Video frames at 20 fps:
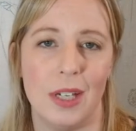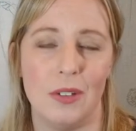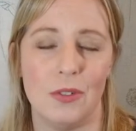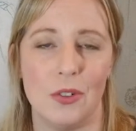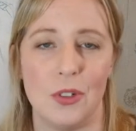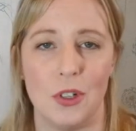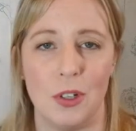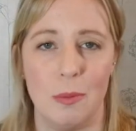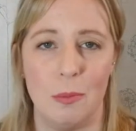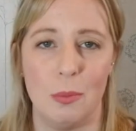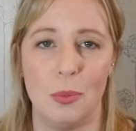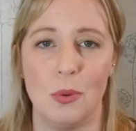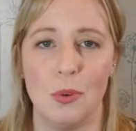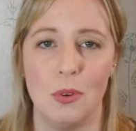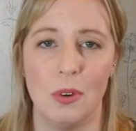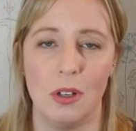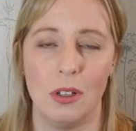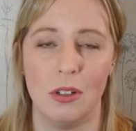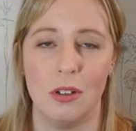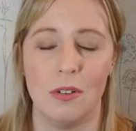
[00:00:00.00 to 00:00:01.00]
voucher and
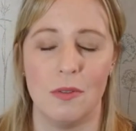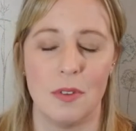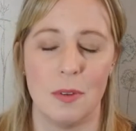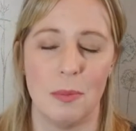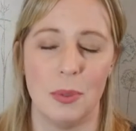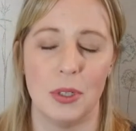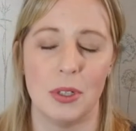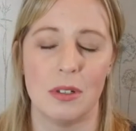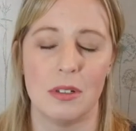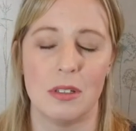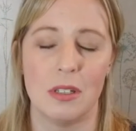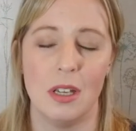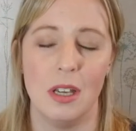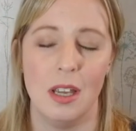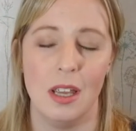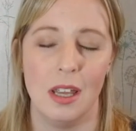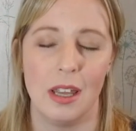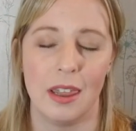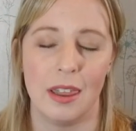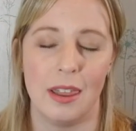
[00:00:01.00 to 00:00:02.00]
bought a lot of the books
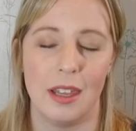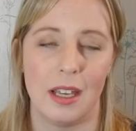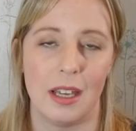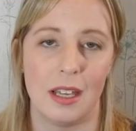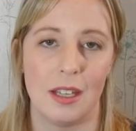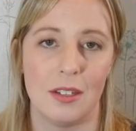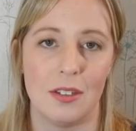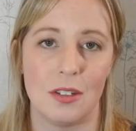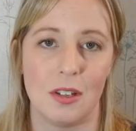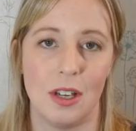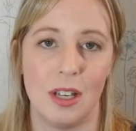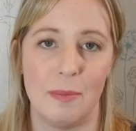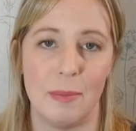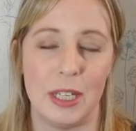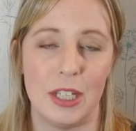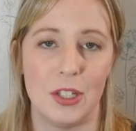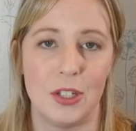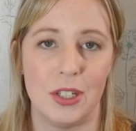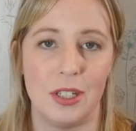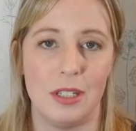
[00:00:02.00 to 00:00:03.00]
that I
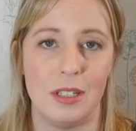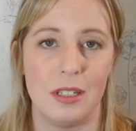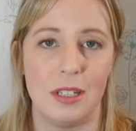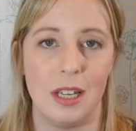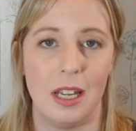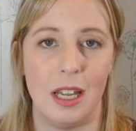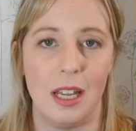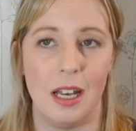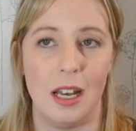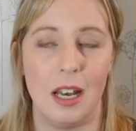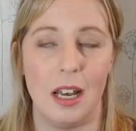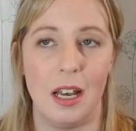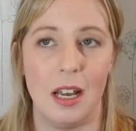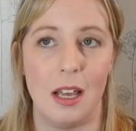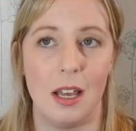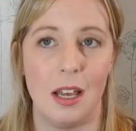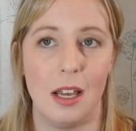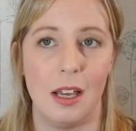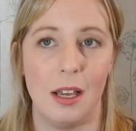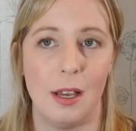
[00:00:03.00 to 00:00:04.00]
mentioned in
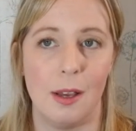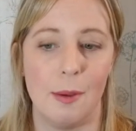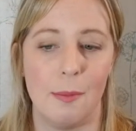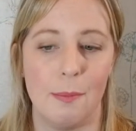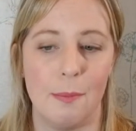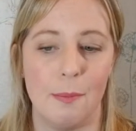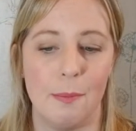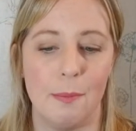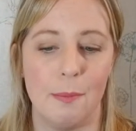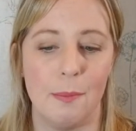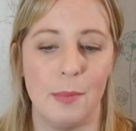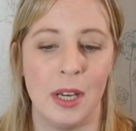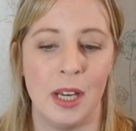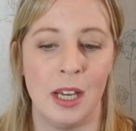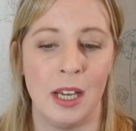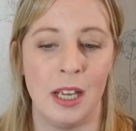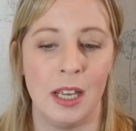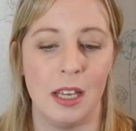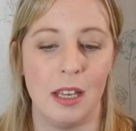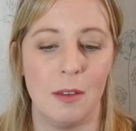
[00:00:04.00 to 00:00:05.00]
um,
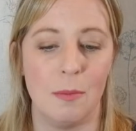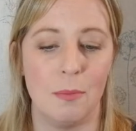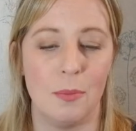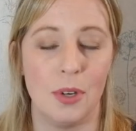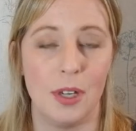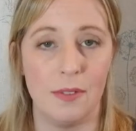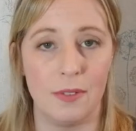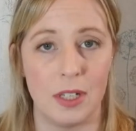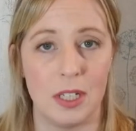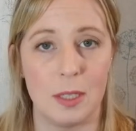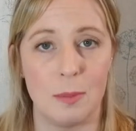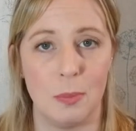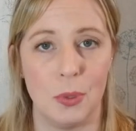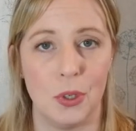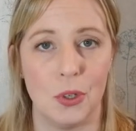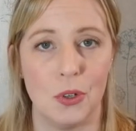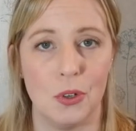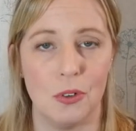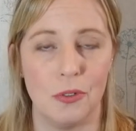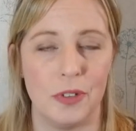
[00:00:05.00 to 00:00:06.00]
my previous
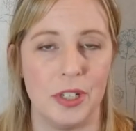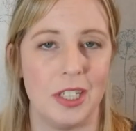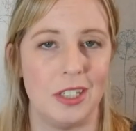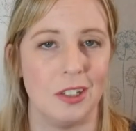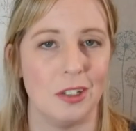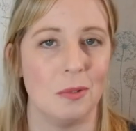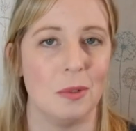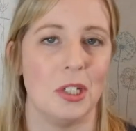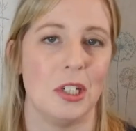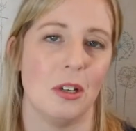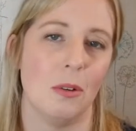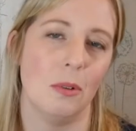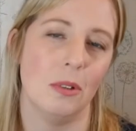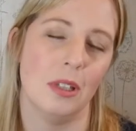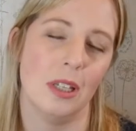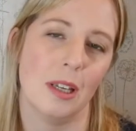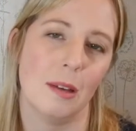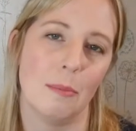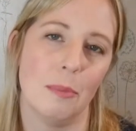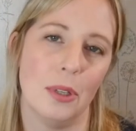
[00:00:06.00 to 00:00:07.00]
book haul video, which I will
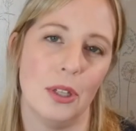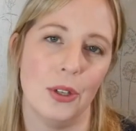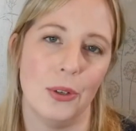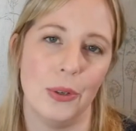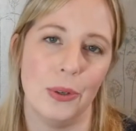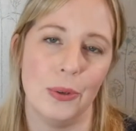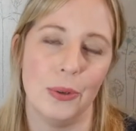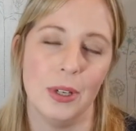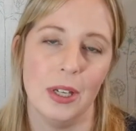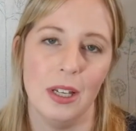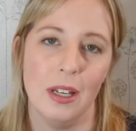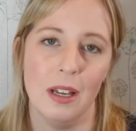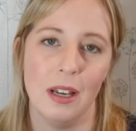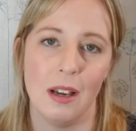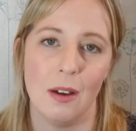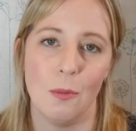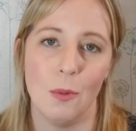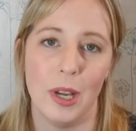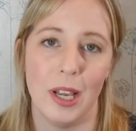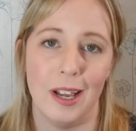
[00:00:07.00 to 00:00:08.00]
link below
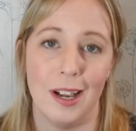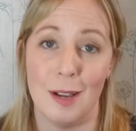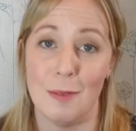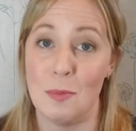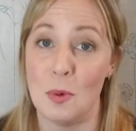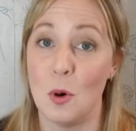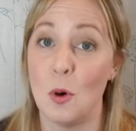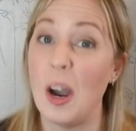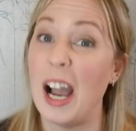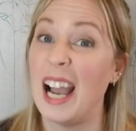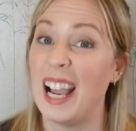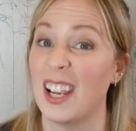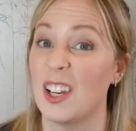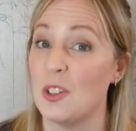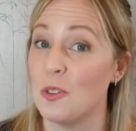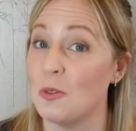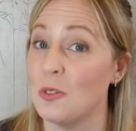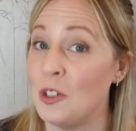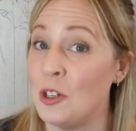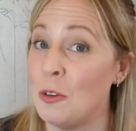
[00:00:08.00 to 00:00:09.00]
where I bought
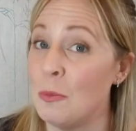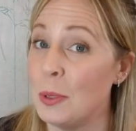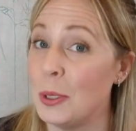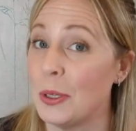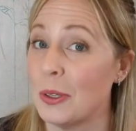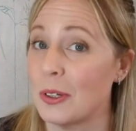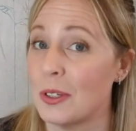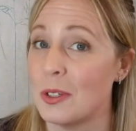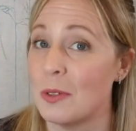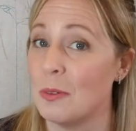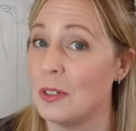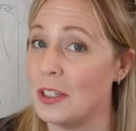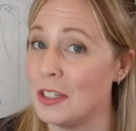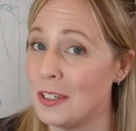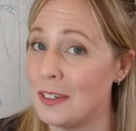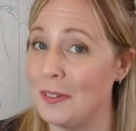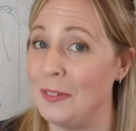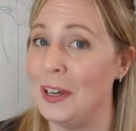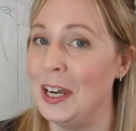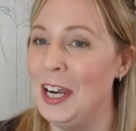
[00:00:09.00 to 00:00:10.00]
actual new books, which
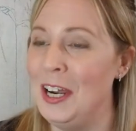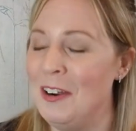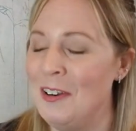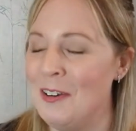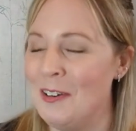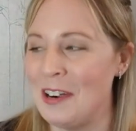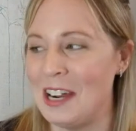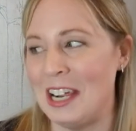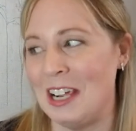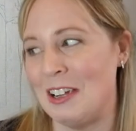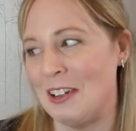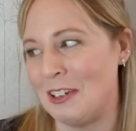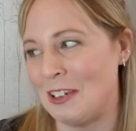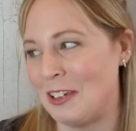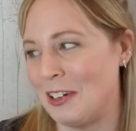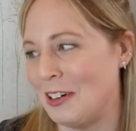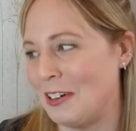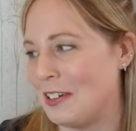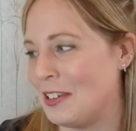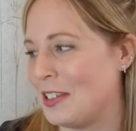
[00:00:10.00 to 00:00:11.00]
is a very rare
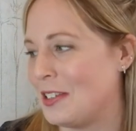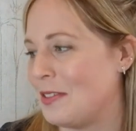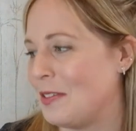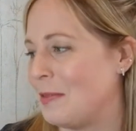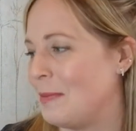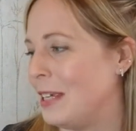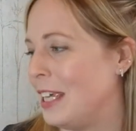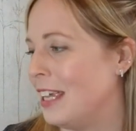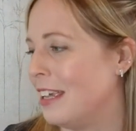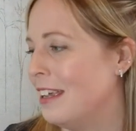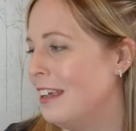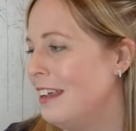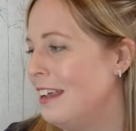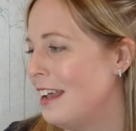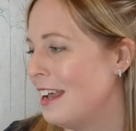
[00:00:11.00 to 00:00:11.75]
occurrence for me.